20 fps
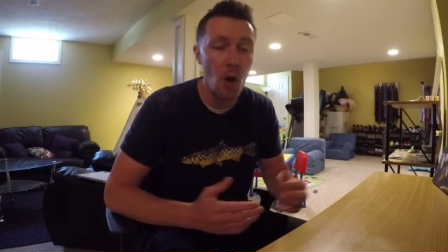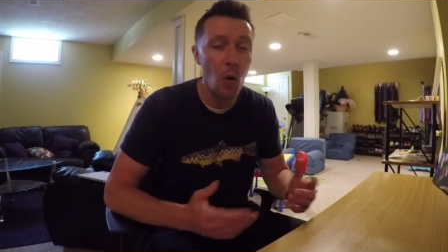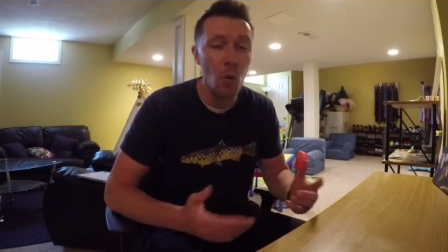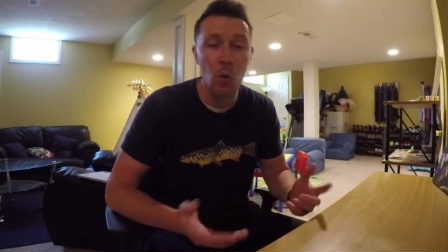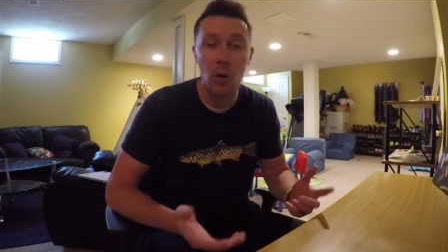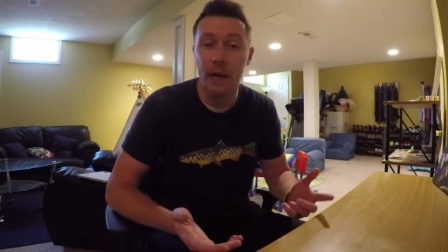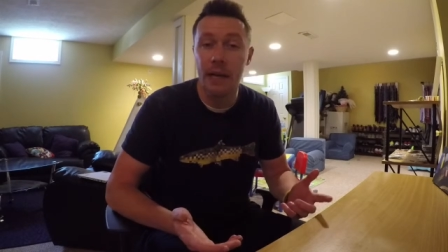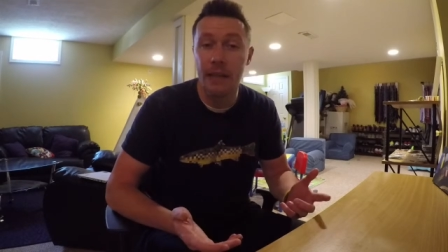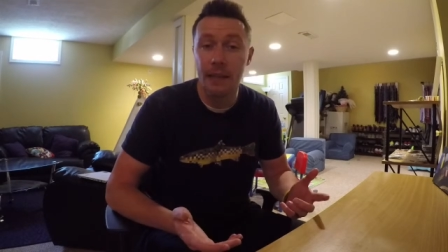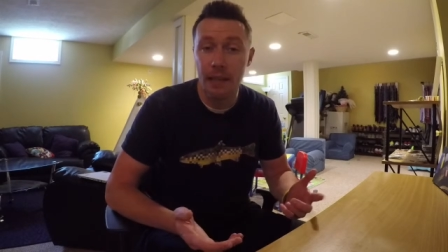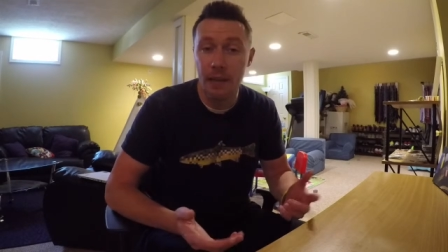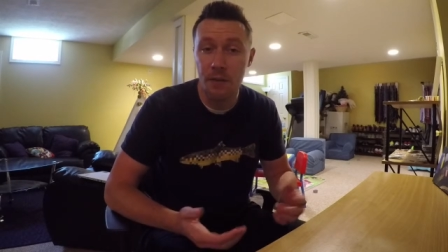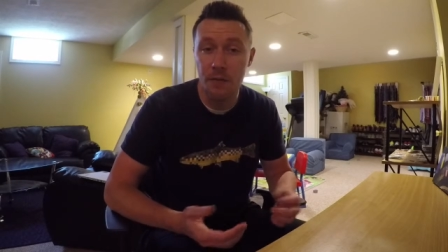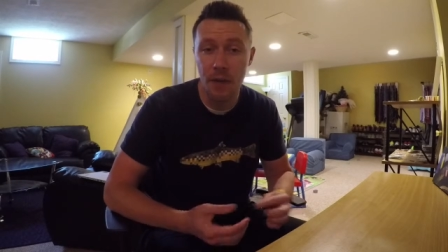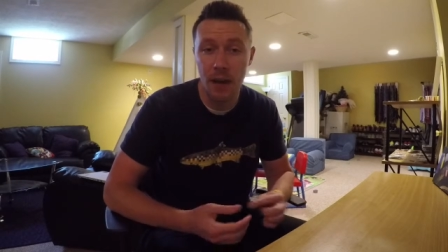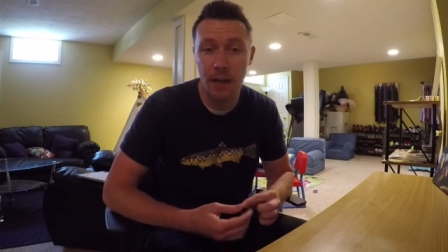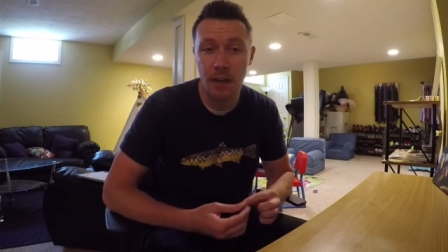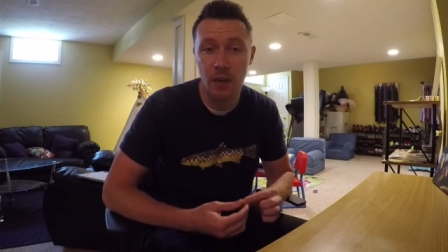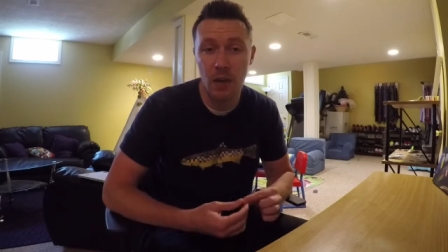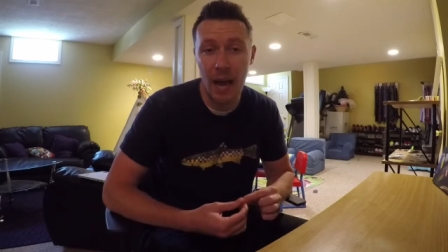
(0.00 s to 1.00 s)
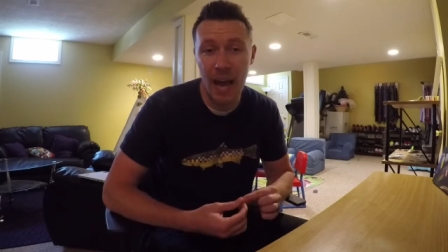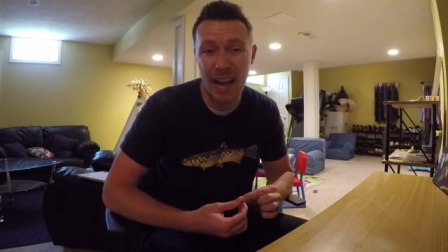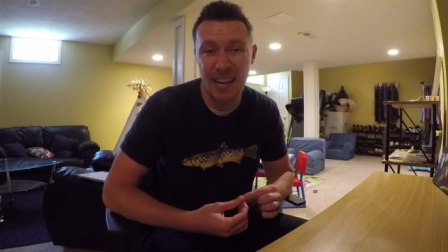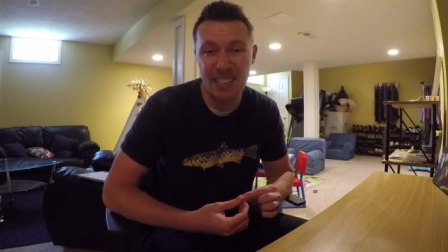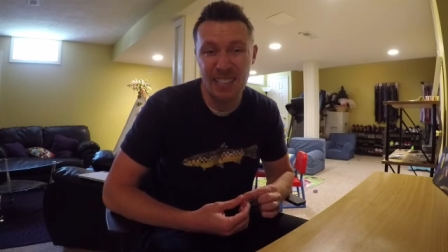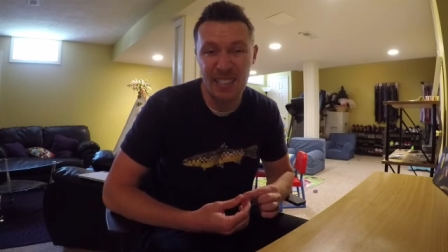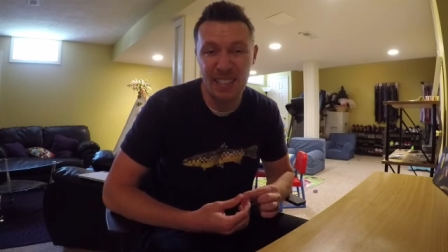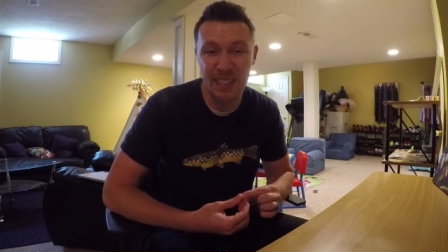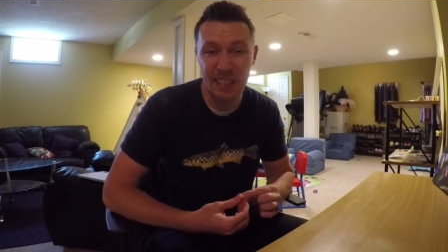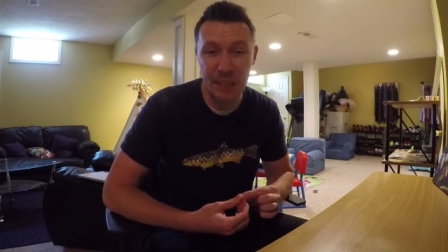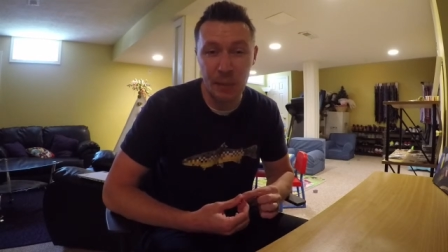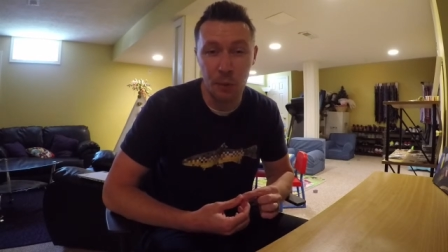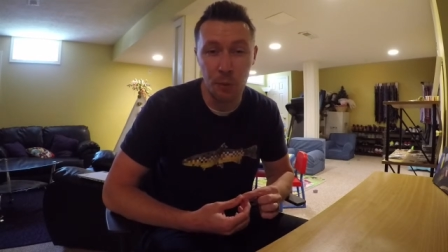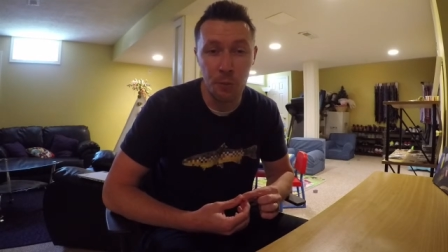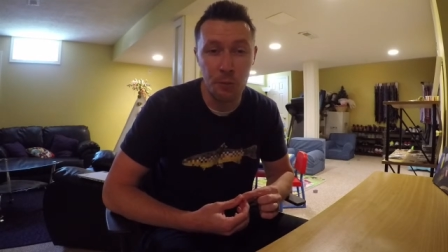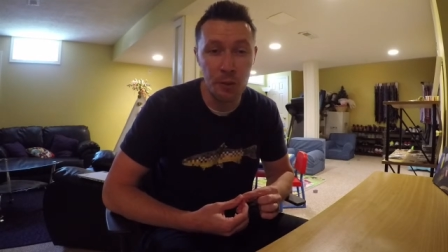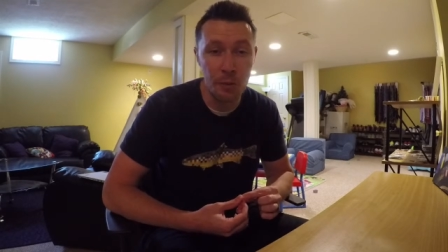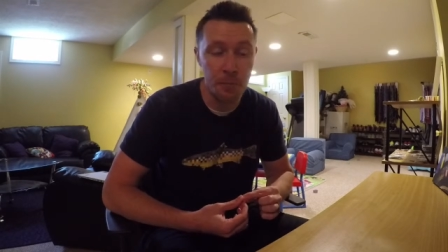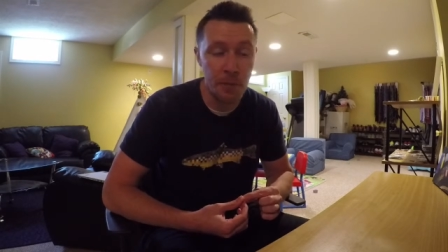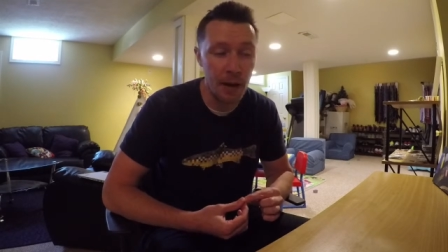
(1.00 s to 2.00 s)
Or in the event you accidentally
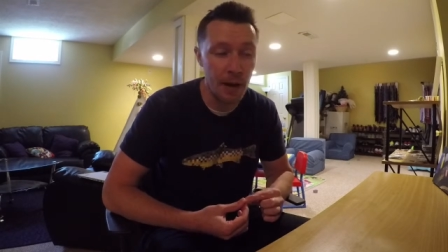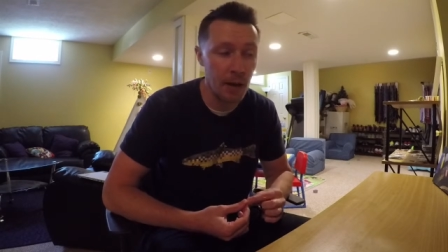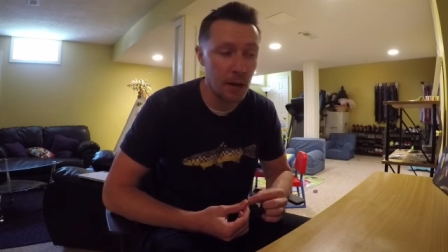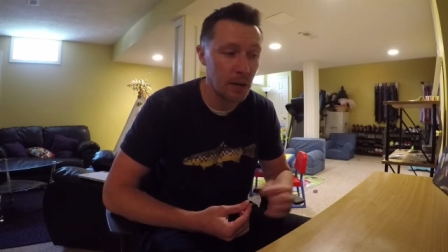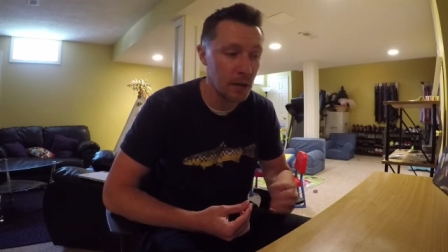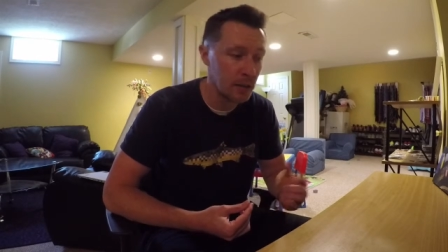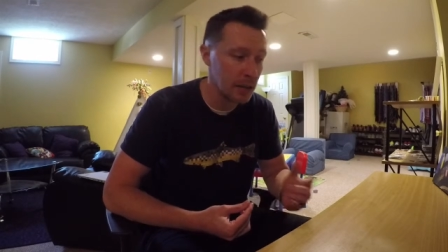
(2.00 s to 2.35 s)
lose a pair,